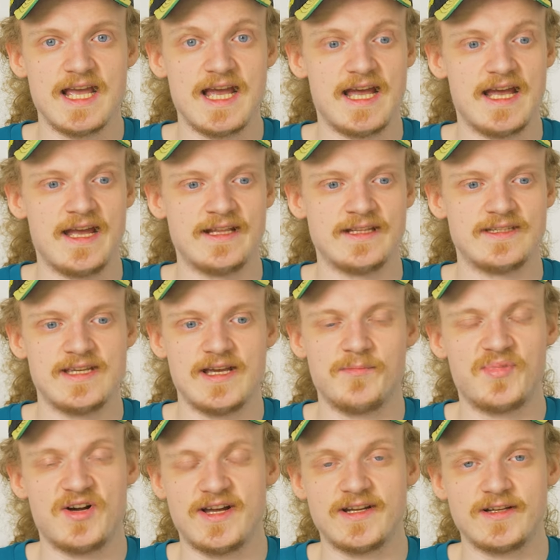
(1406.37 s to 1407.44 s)
And yeah,
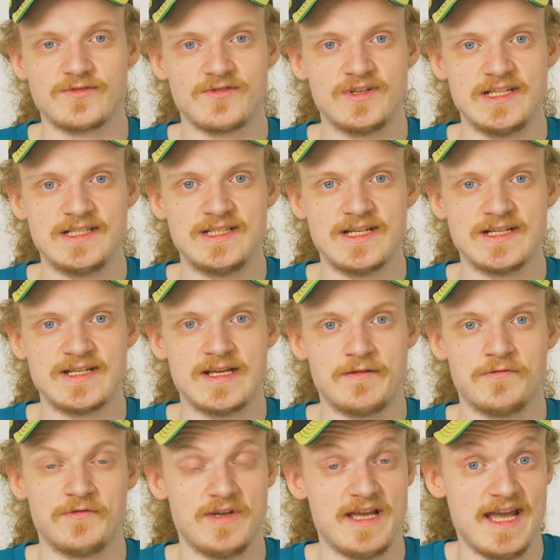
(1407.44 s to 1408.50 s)
Barnard really didn't
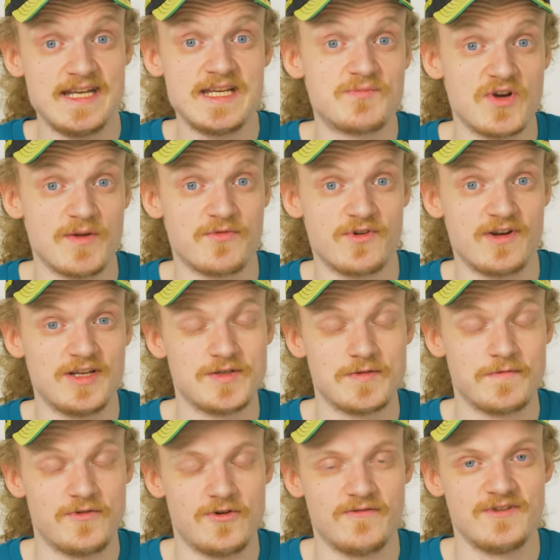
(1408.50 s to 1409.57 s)
have any preparation
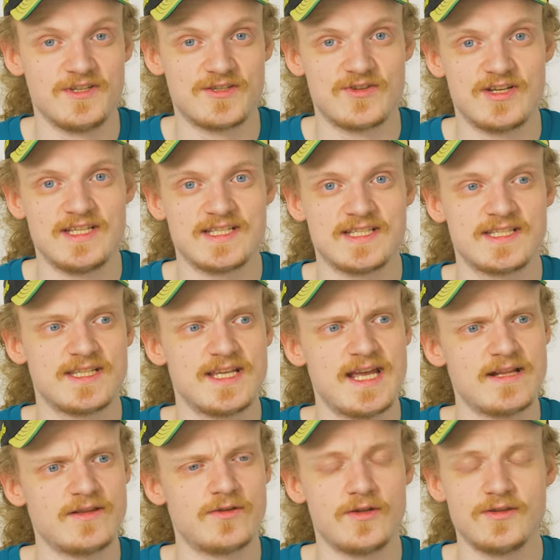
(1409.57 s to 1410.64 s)
for obvious reasons.
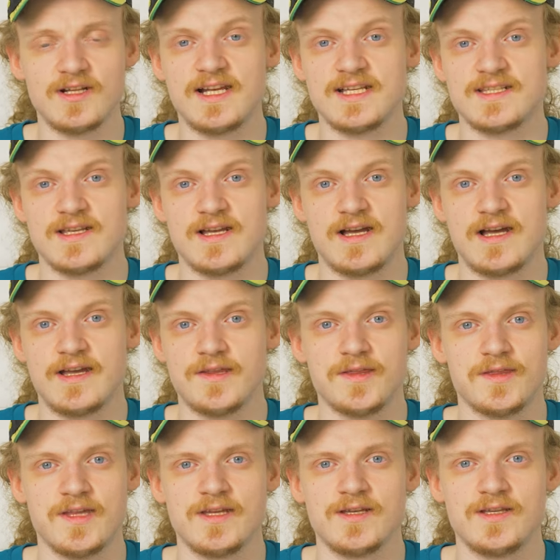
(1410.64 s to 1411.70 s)
And nonetheless, I
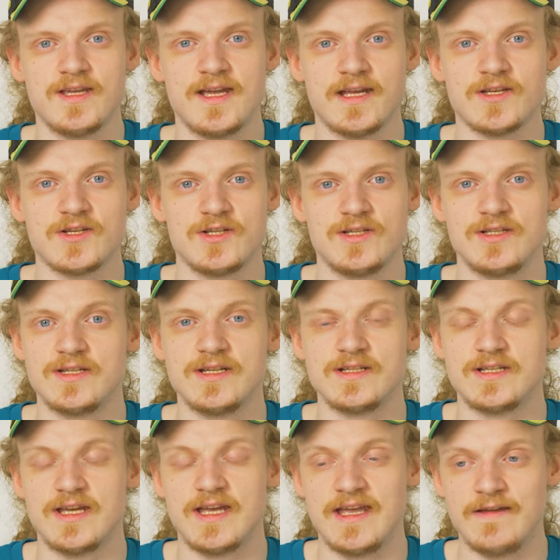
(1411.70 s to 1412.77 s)
think he actually
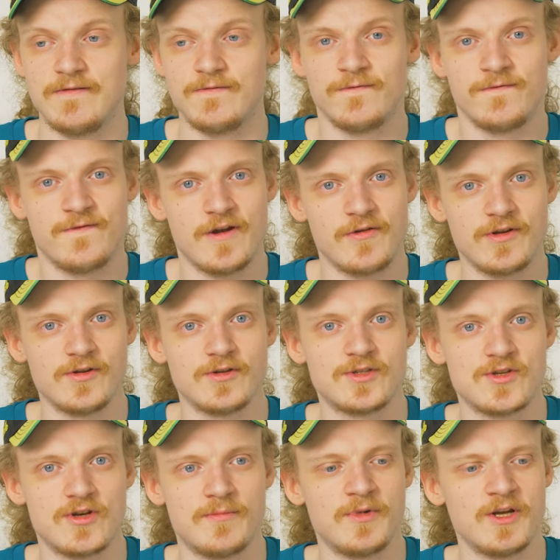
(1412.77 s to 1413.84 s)
did a very good
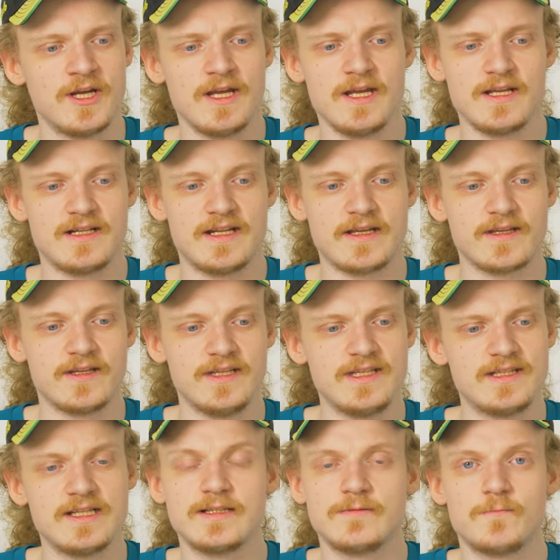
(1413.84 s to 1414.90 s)
job. Like, he
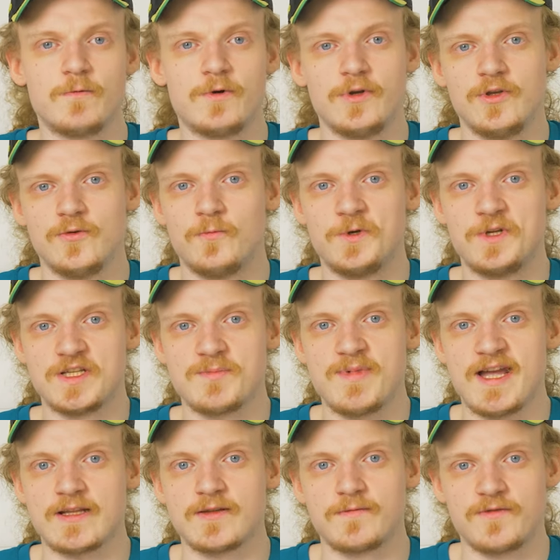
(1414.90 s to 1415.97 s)
did what you would
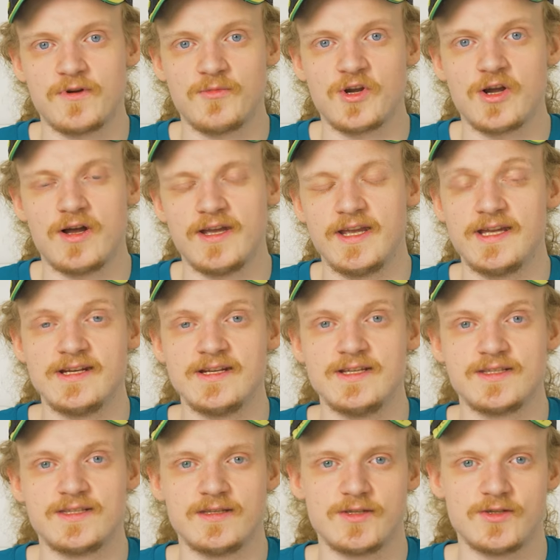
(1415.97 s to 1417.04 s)
expect from a guy in
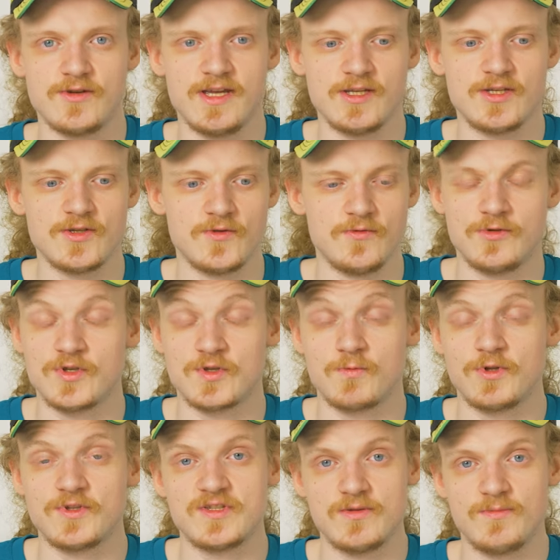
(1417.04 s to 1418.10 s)
his situation who just
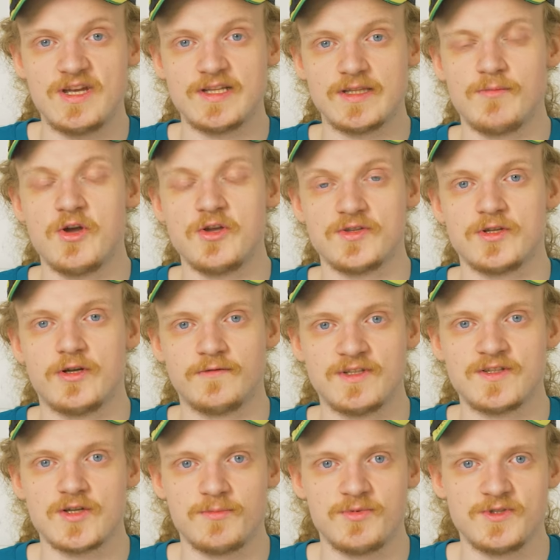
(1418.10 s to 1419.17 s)
wants to make the most of
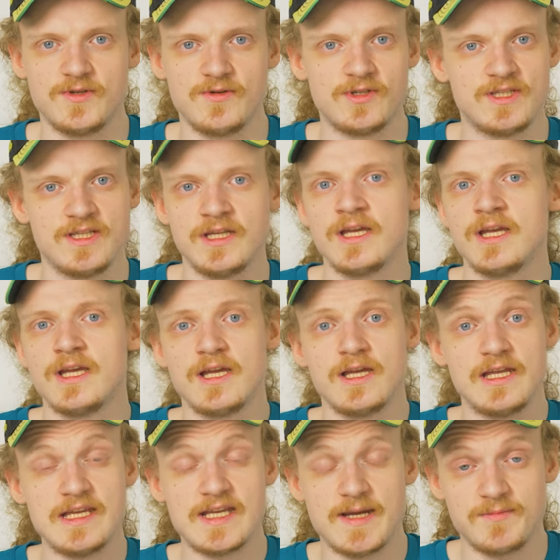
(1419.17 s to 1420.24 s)
this opportunity.
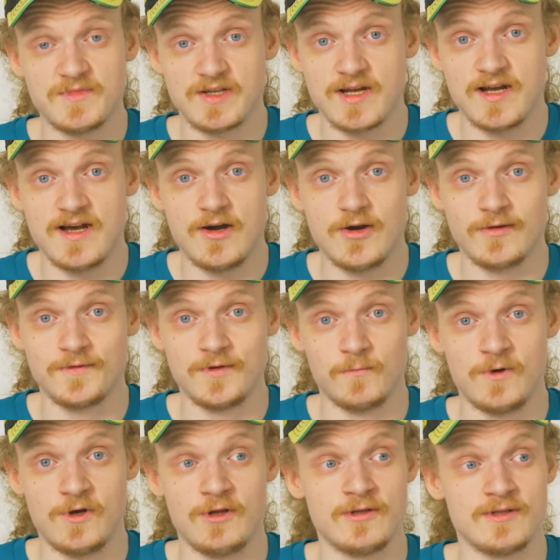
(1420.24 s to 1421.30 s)
He kept the car out of the
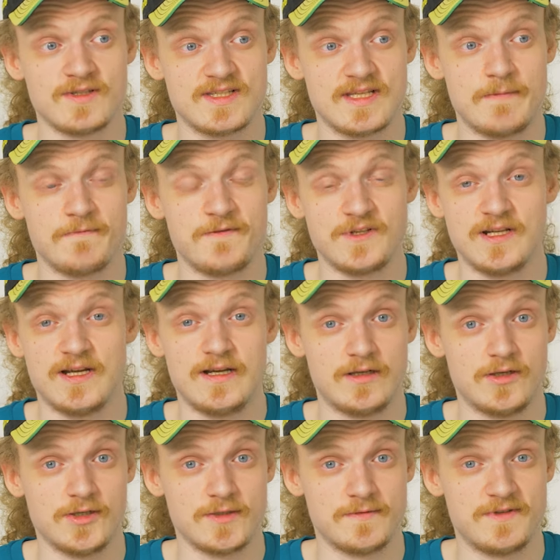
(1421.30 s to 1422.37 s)
wall, something that a
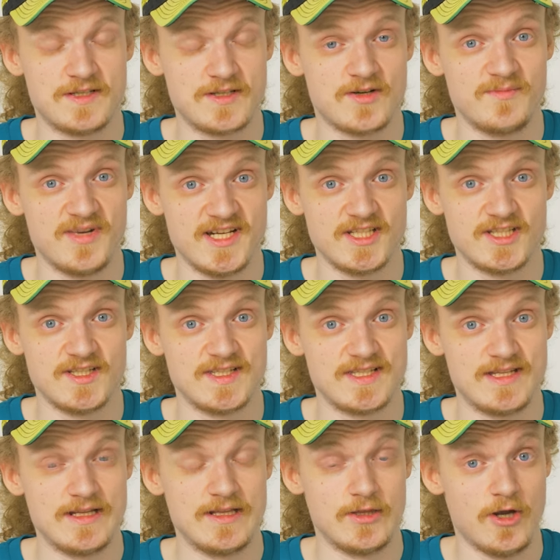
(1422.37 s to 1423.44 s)
lot of his competitors
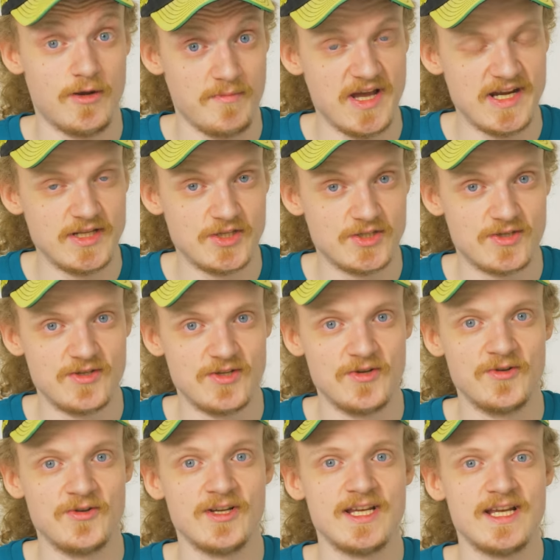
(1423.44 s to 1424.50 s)
did not manage to
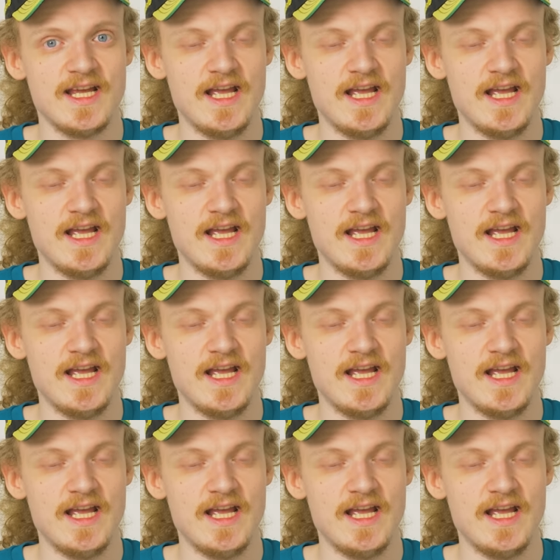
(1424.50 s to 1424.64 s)
do.